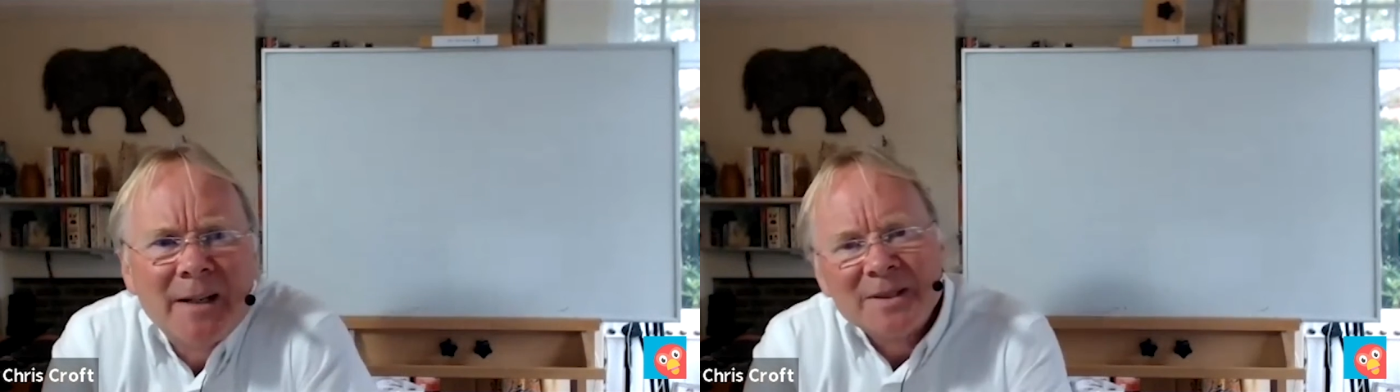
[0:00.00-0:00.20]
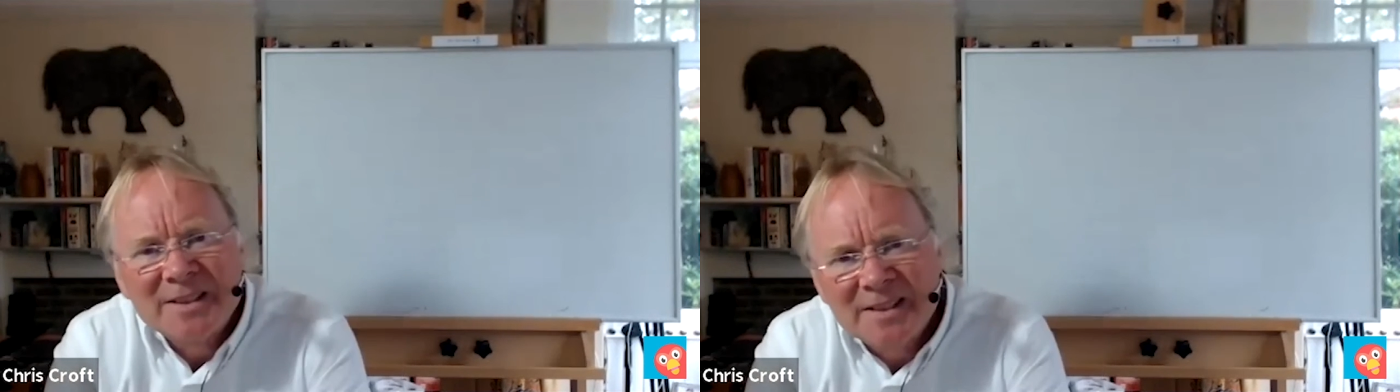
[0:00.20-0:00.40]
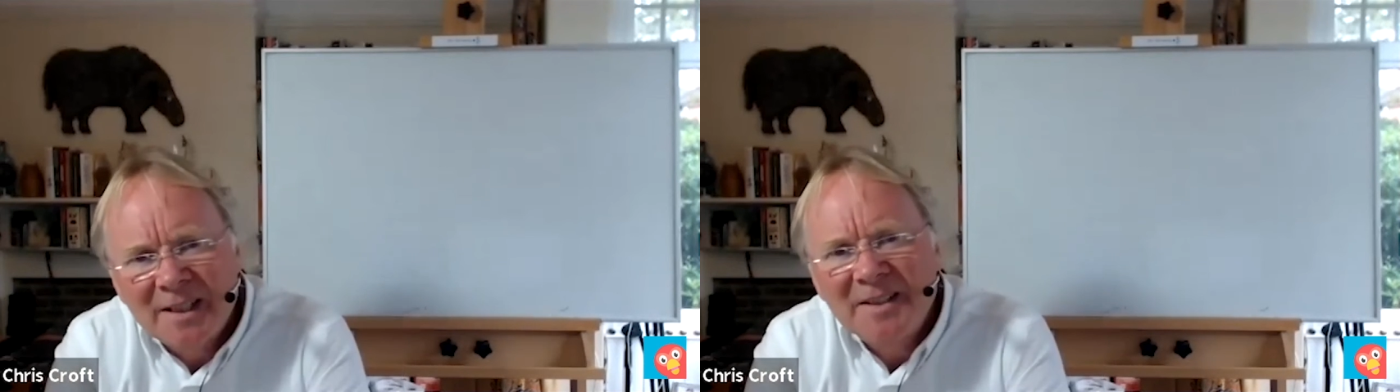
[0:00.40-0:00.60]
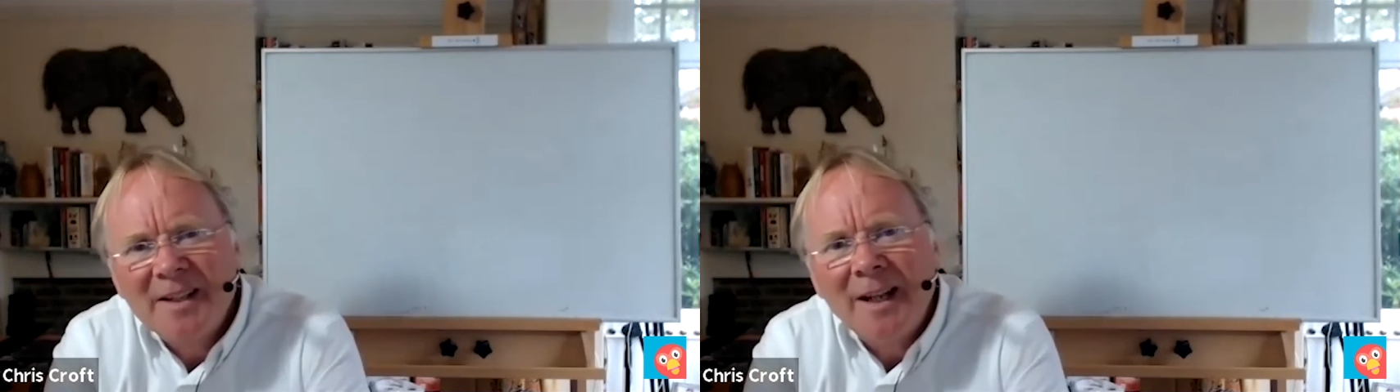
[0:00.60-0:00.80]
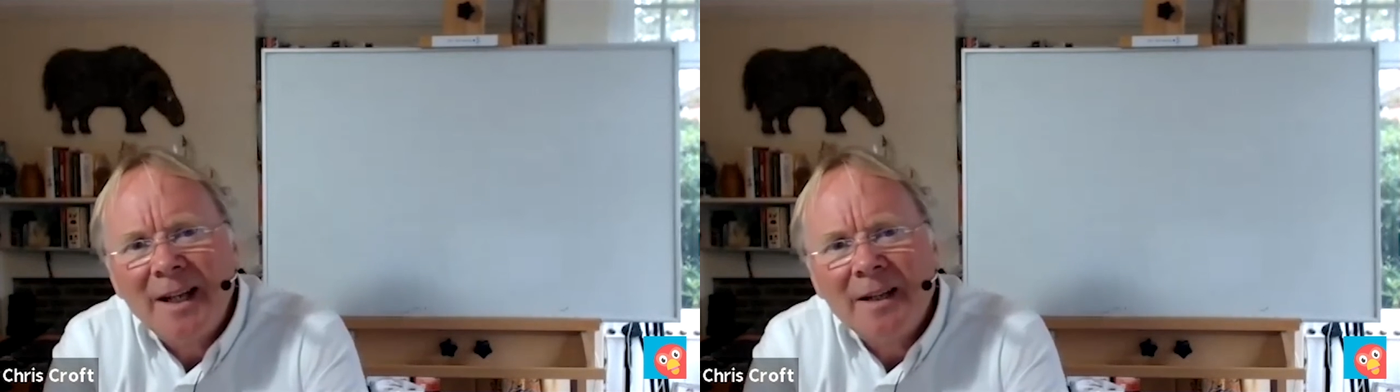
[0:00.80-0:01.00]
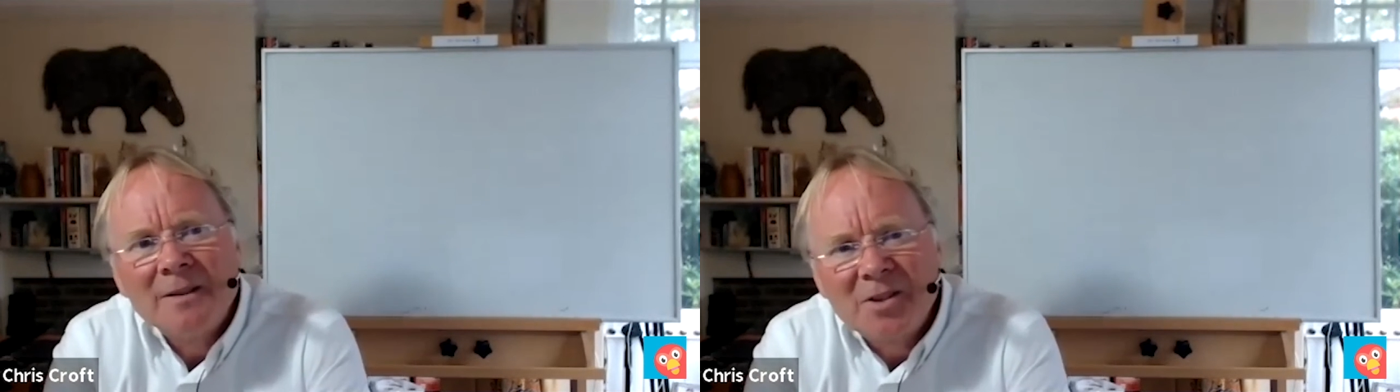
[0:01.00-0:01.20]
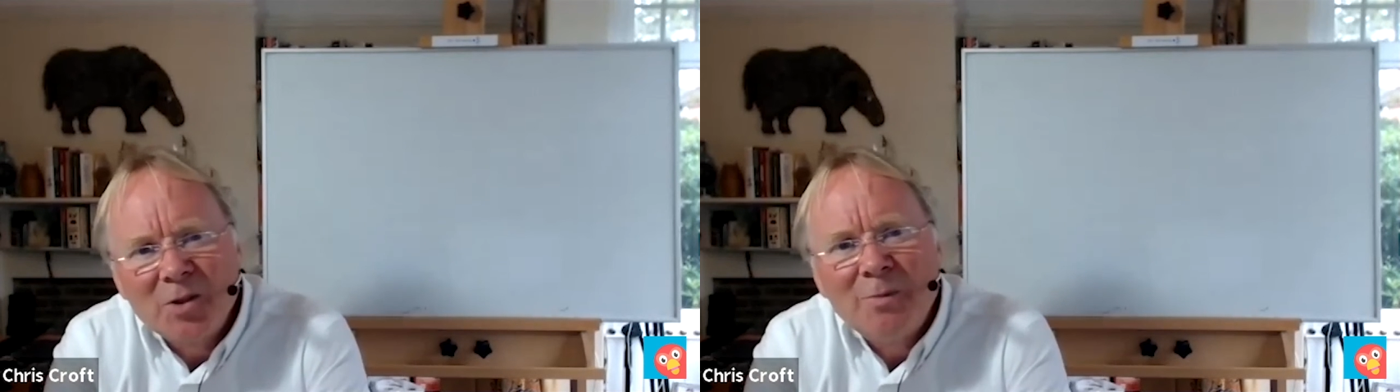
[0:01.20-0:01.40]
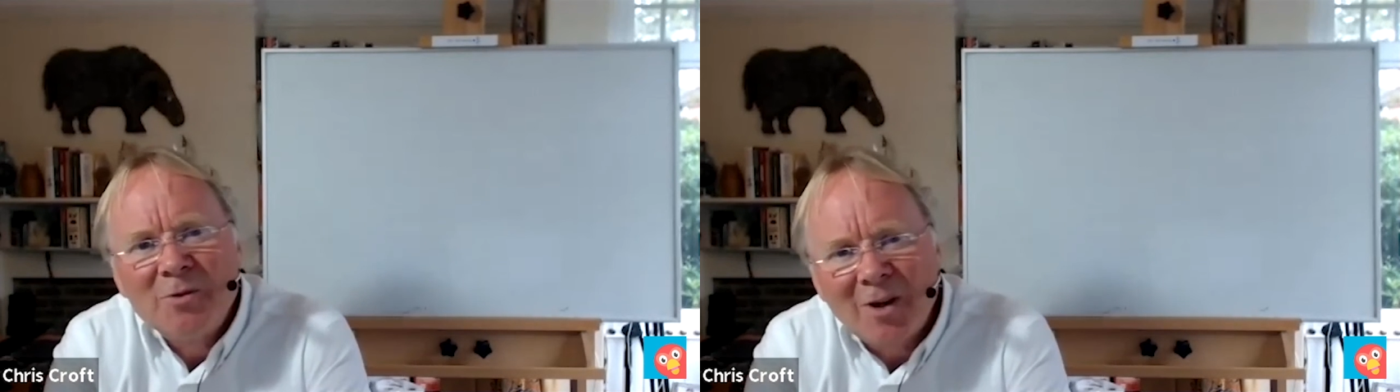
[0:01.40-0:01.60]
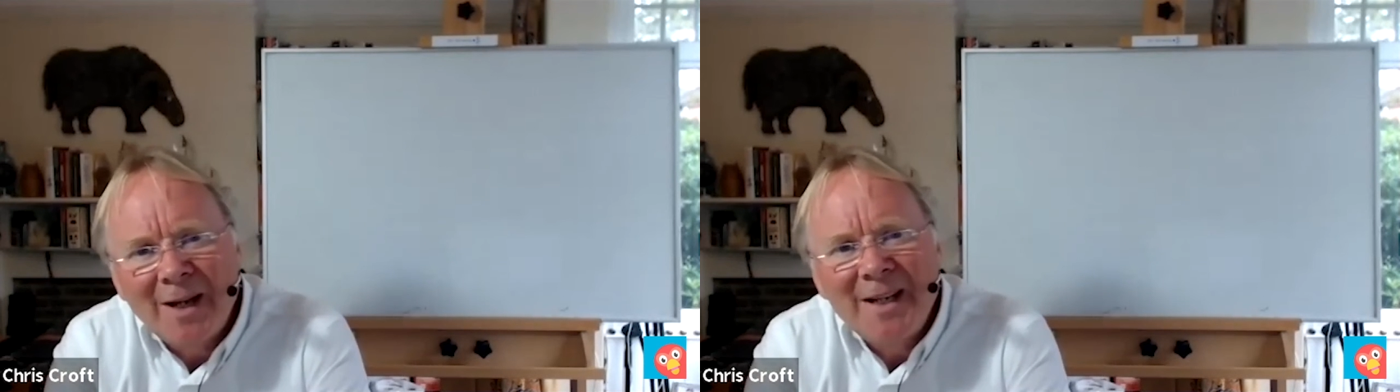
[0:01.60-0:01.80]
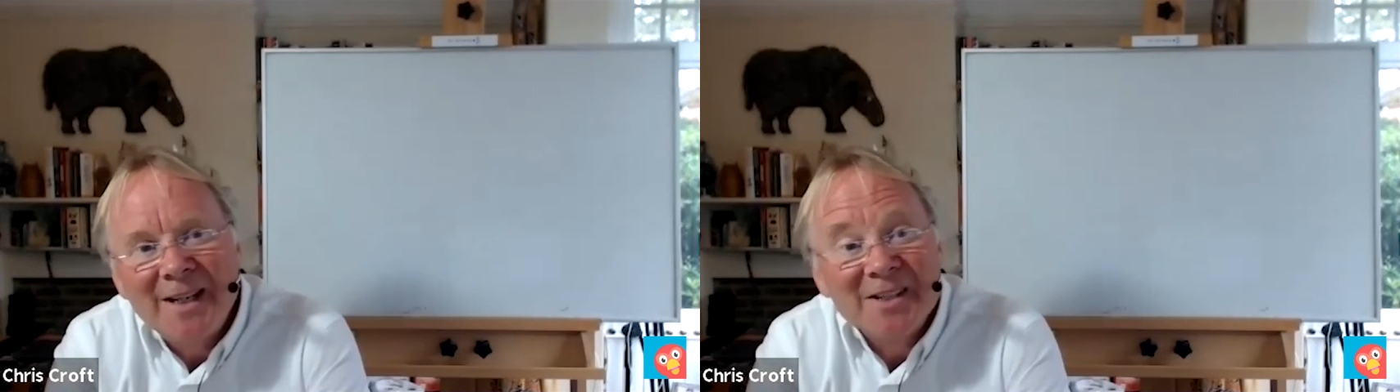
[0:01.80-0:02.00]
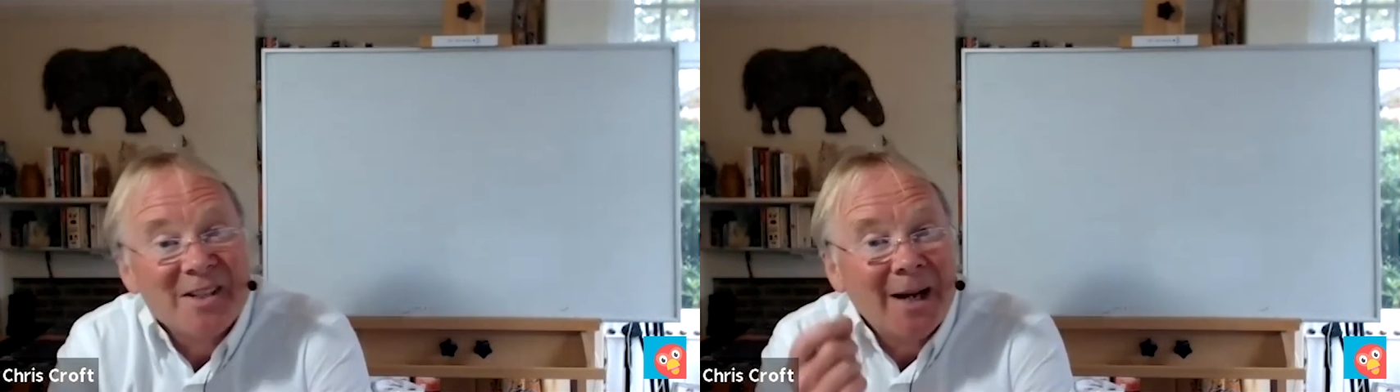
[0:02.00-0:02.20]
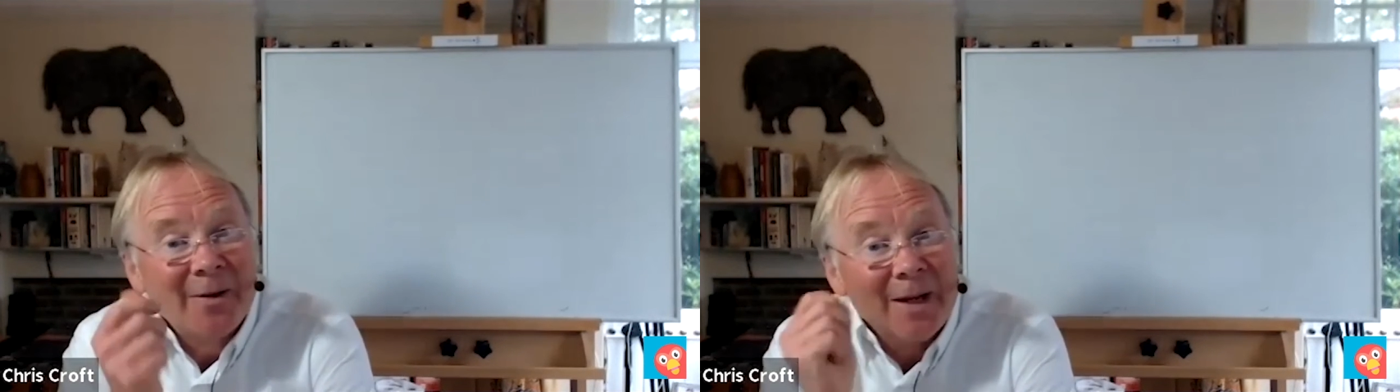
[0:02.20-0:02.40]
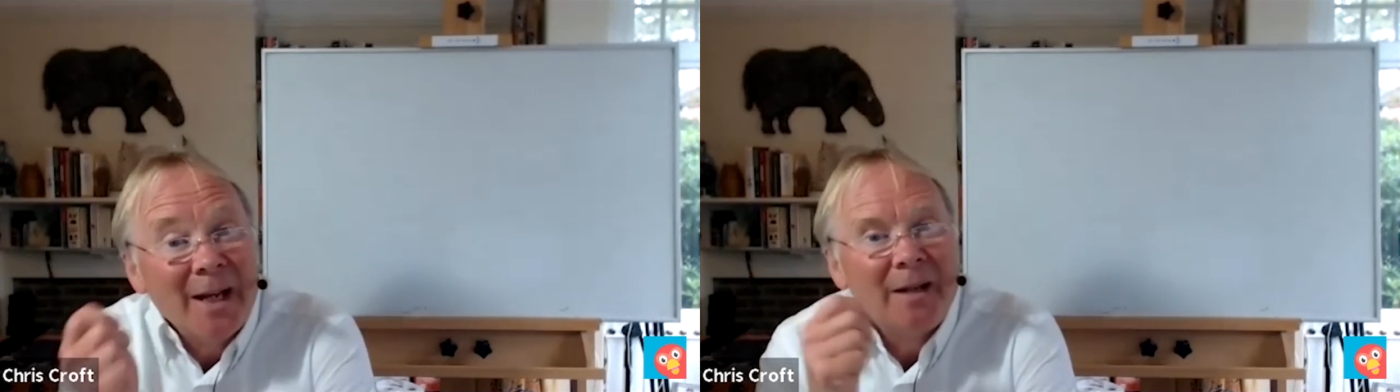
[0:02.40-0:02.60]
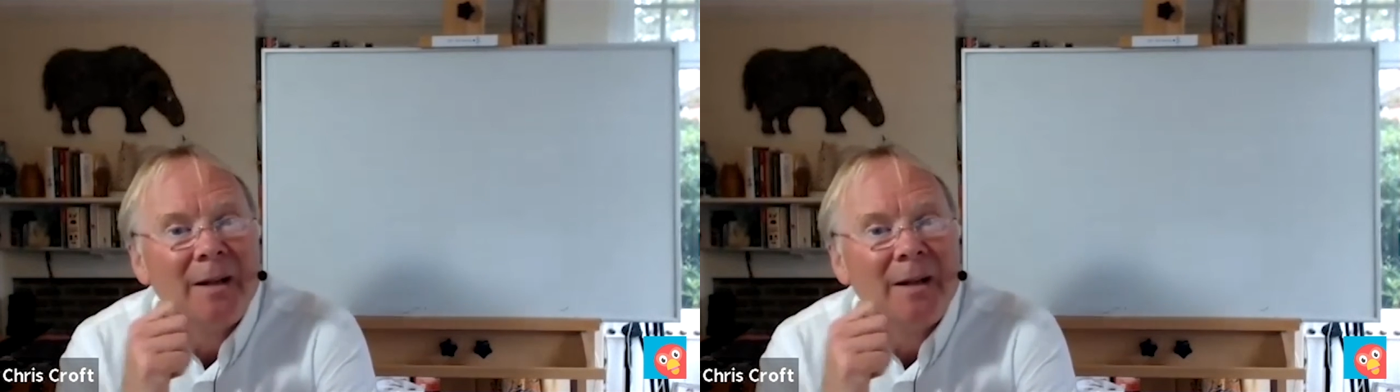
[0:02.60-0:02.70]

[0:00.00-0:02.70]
But suddenly, Zoom training is now in.